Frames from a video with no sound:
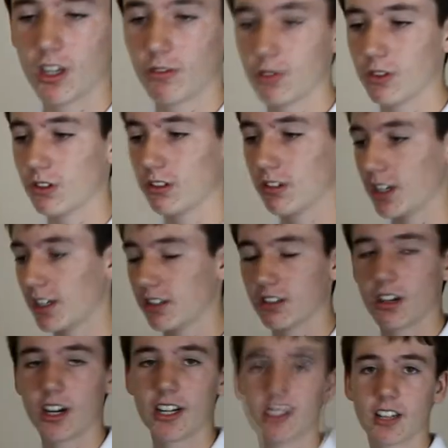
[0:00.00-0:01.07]
if you're
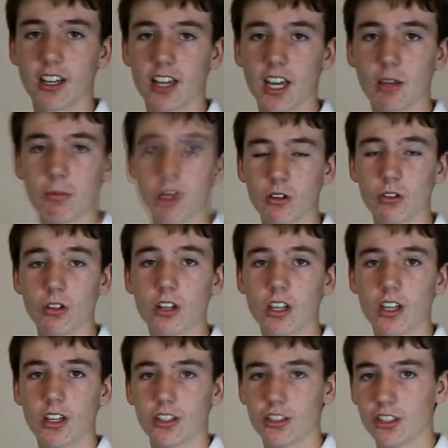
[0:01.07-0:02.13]
into high tech gaming or
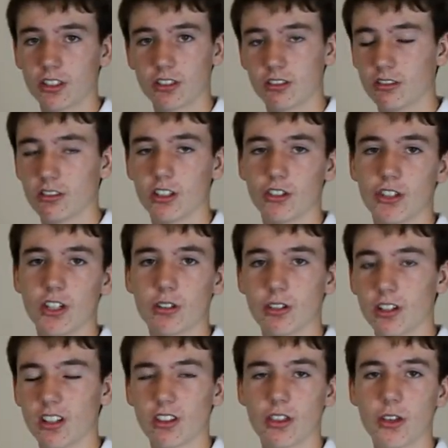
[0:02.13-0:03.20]
you're just a
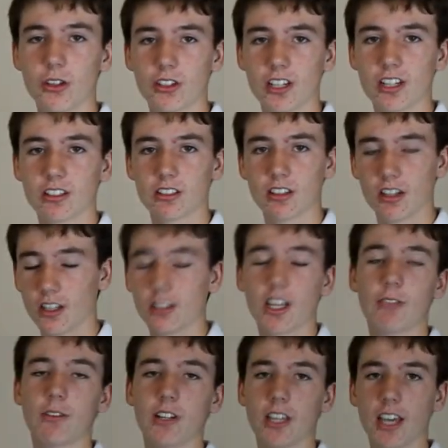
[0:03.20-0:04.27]
genuine enthusiast, then
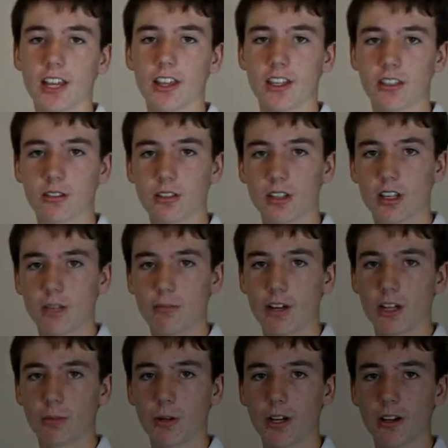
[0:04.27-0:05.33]
definitely get this
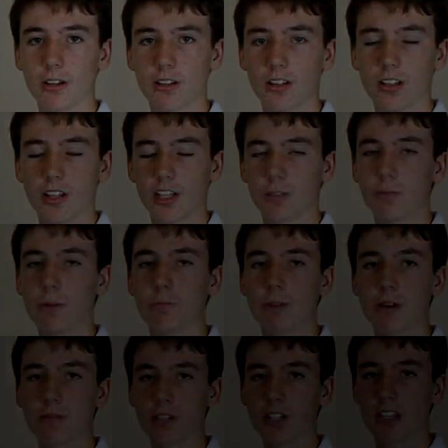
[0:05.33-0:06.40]
mouse pad. It's been
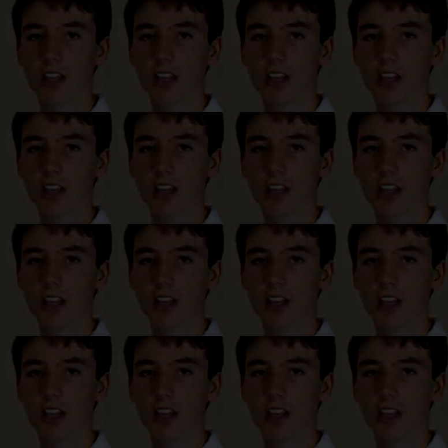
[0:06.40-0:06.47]
BamDan